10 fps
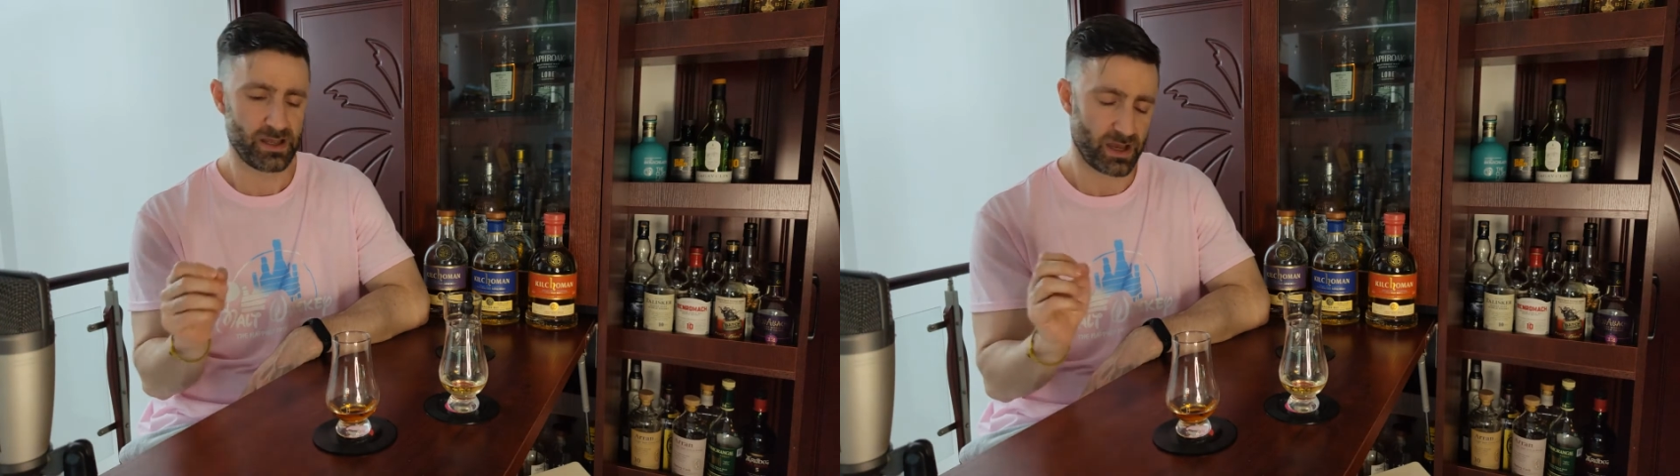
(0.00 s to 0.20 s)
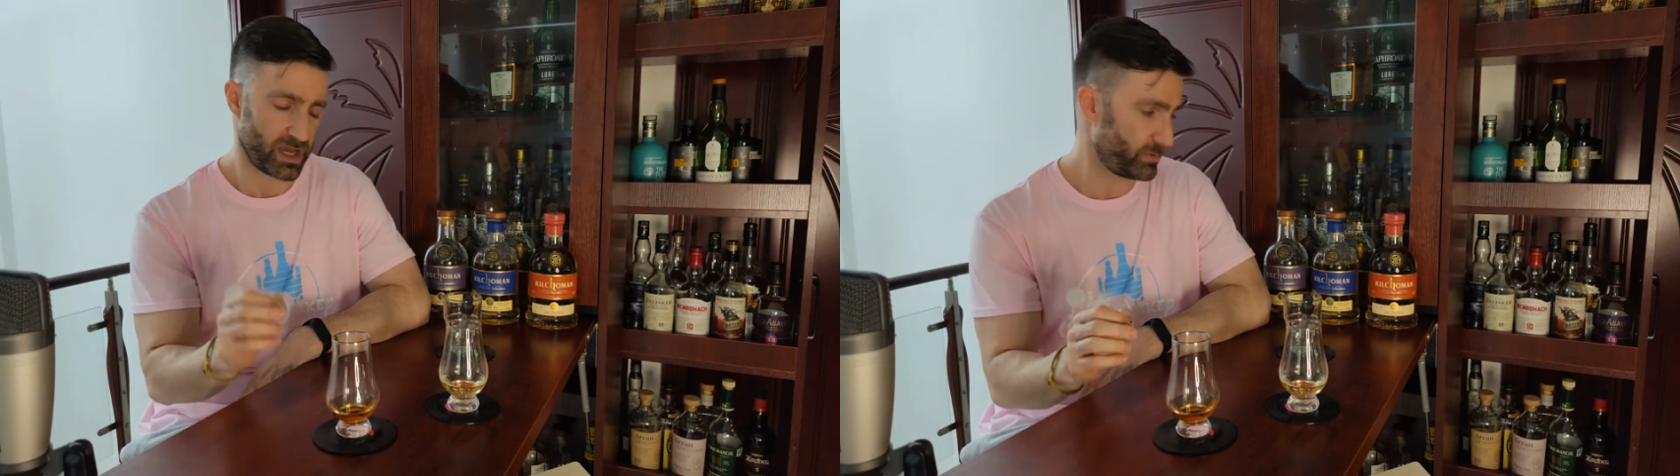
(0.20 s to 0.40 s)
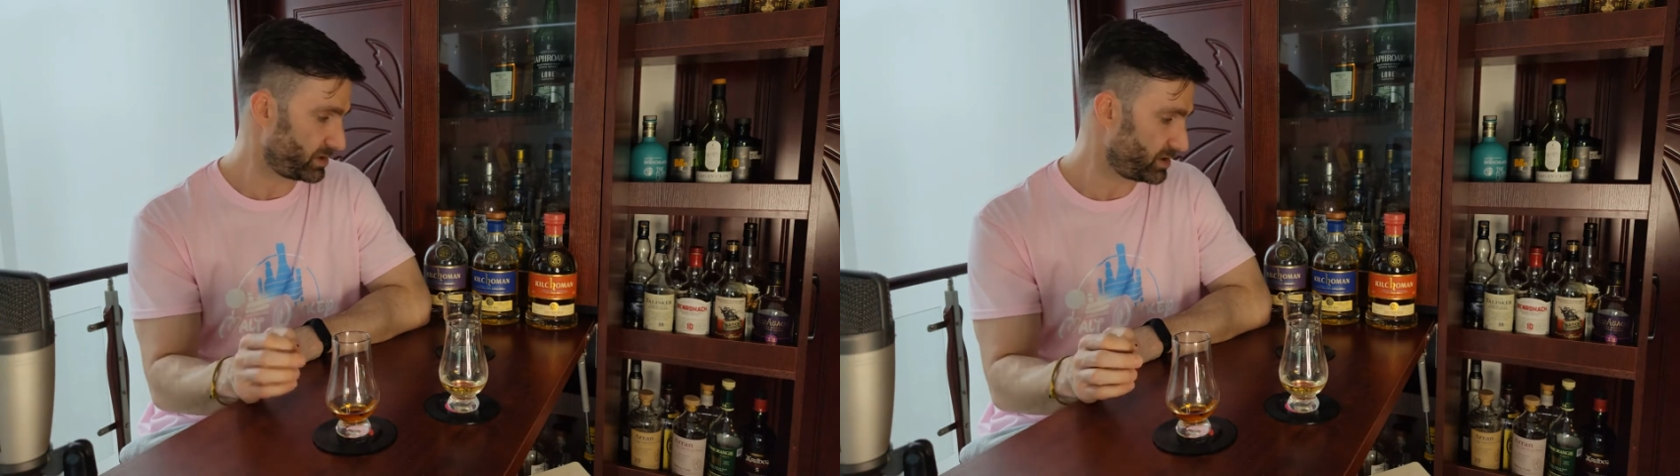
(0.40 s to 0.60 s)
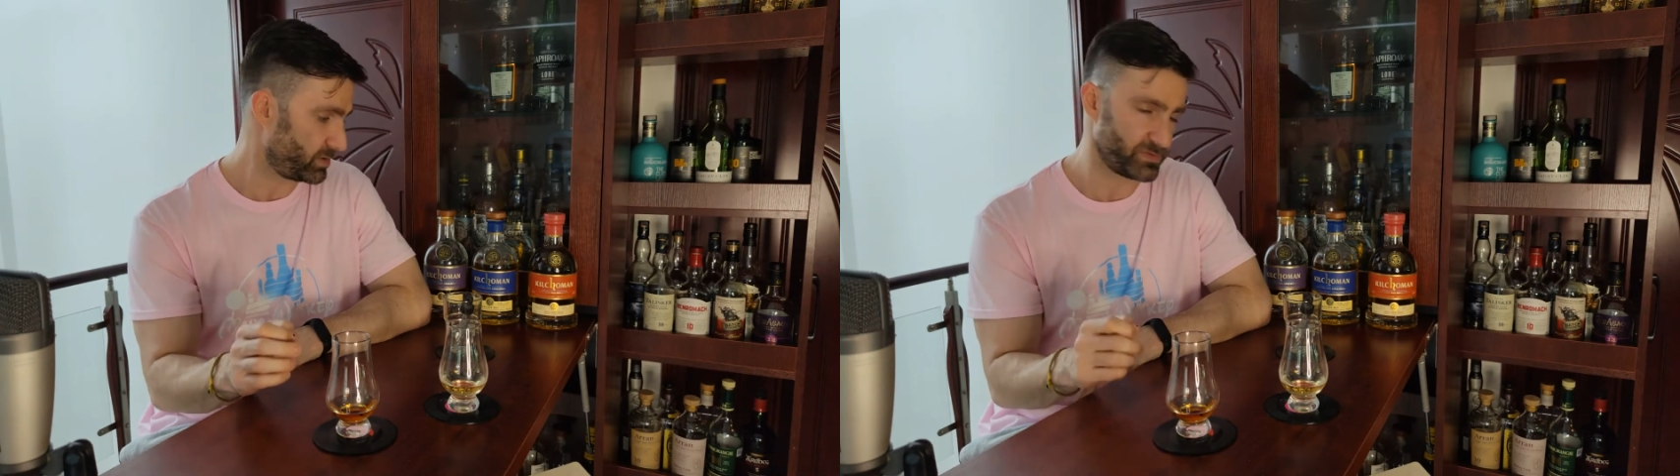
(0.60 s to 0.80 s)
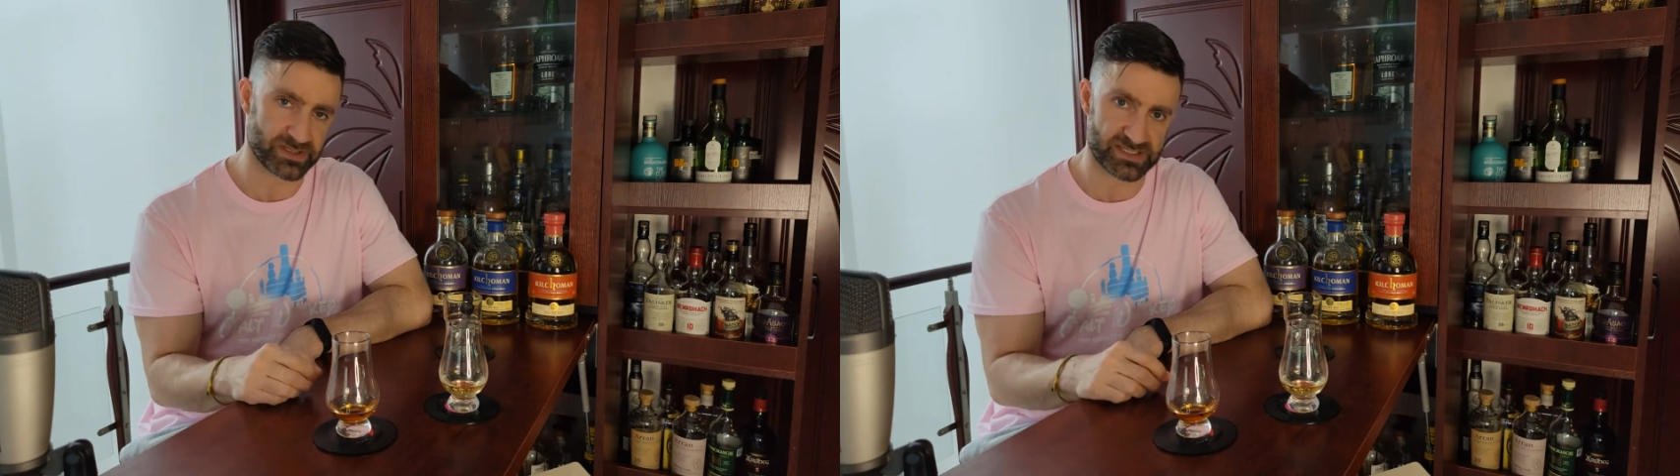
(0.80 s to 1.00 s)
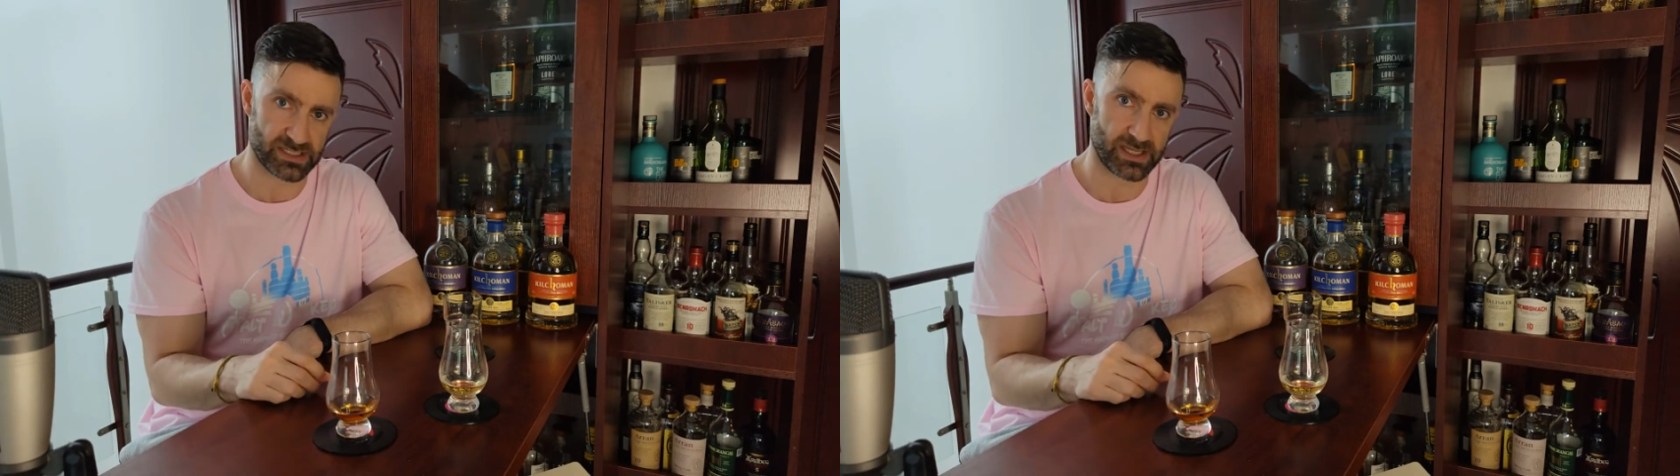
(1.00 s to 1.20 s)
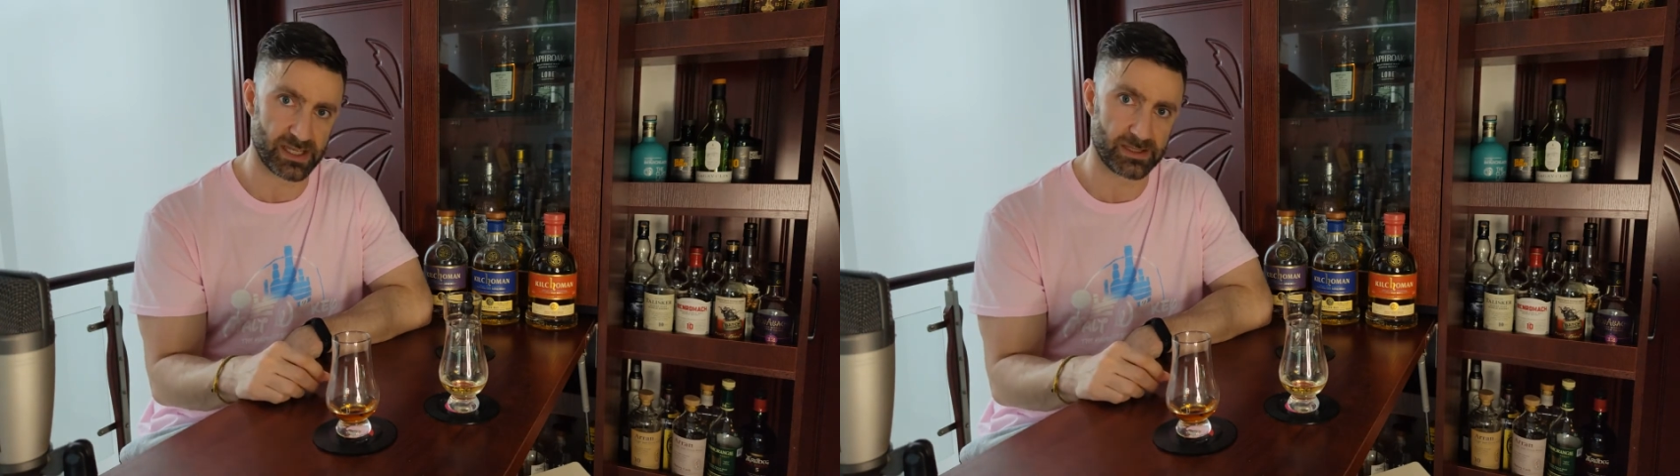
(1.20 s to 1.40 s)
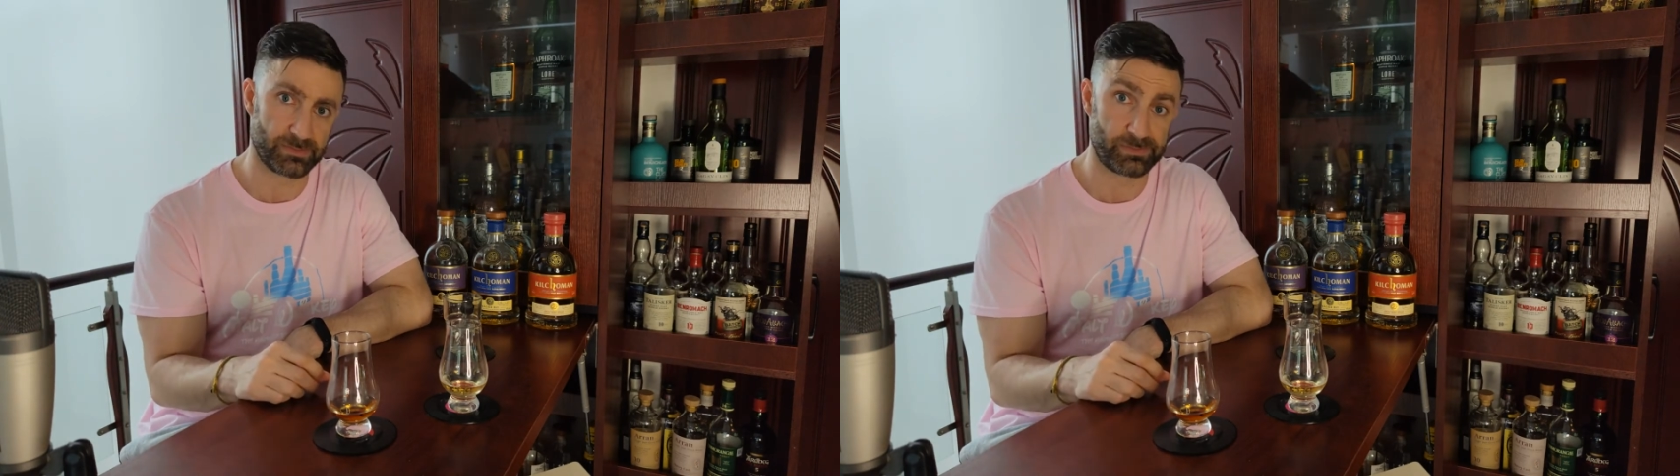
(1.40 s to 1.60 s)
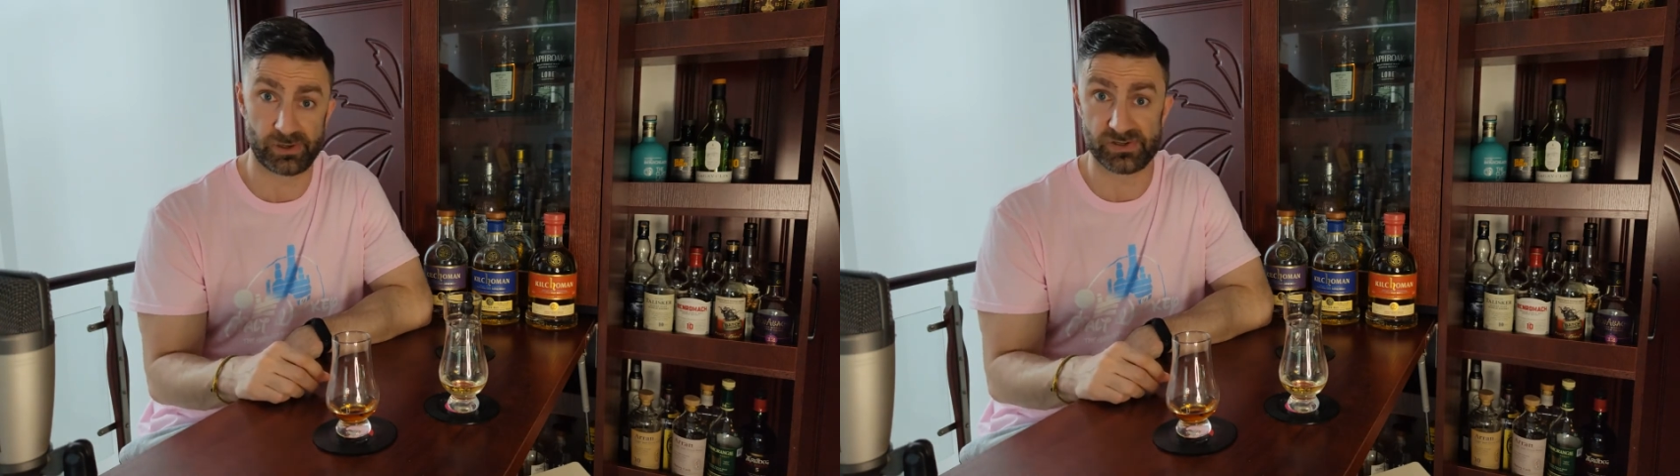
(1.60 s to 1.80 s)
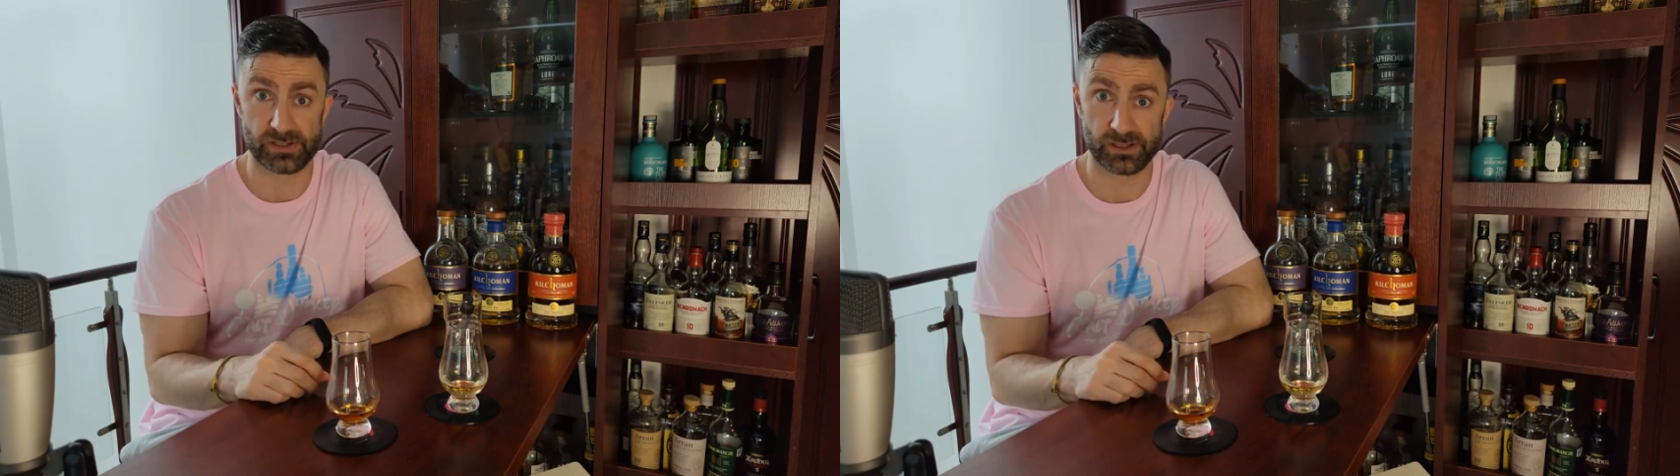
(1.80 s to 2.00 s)
I would go with the Sanaig,
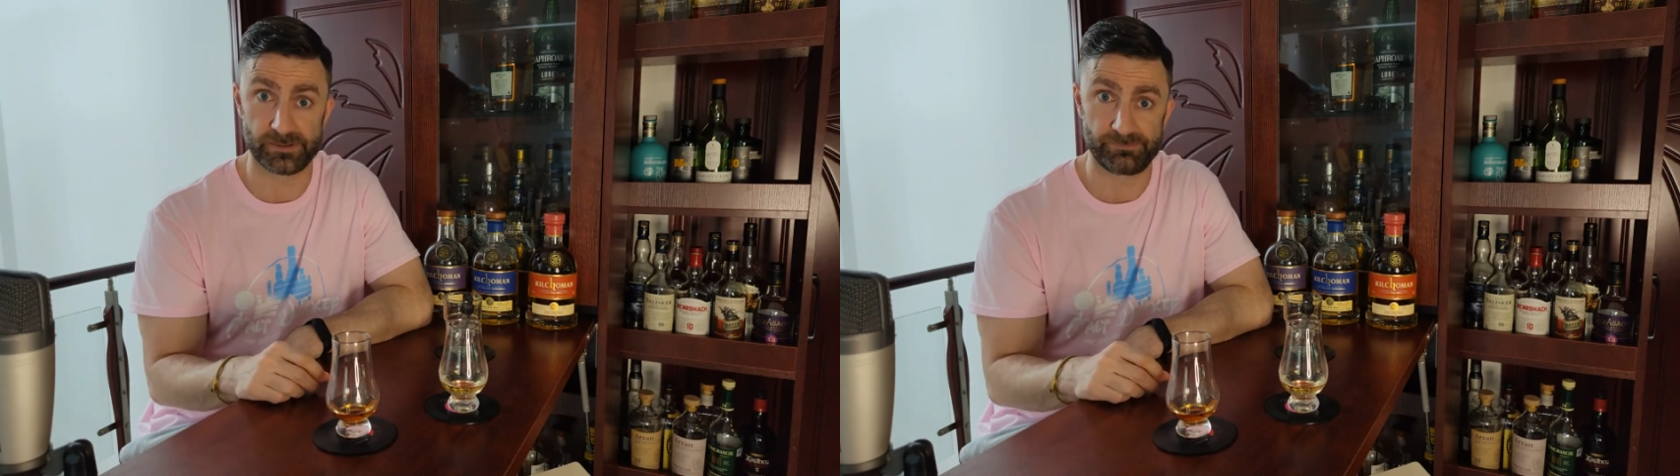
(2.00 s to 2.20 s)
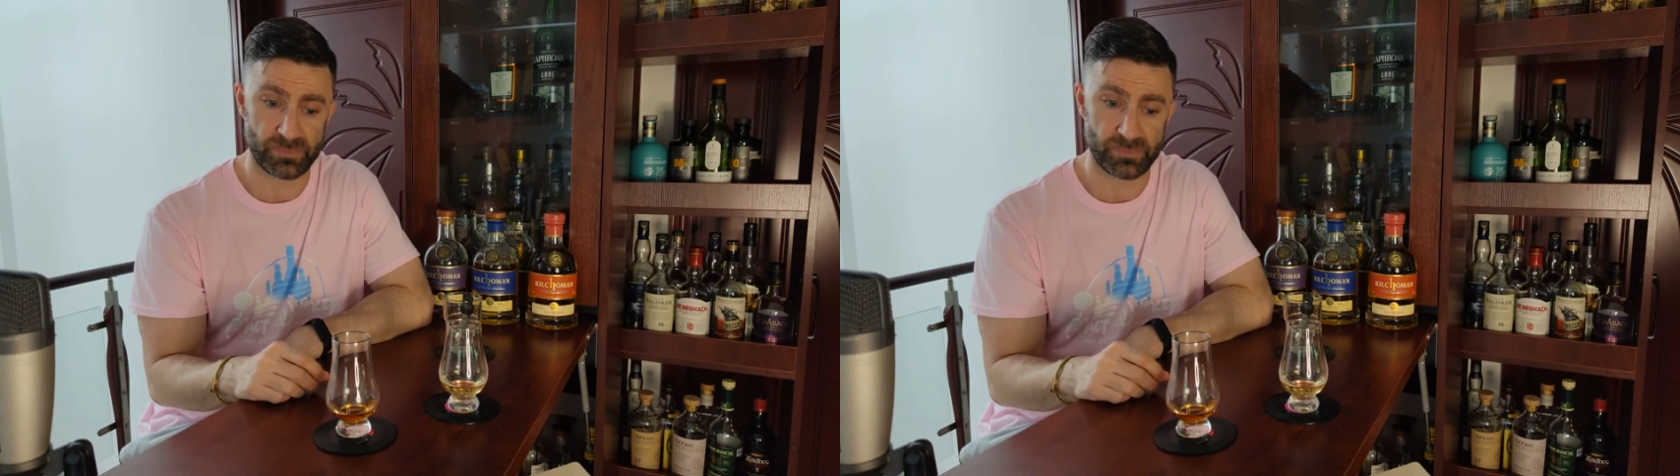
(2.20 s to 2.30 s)
personally.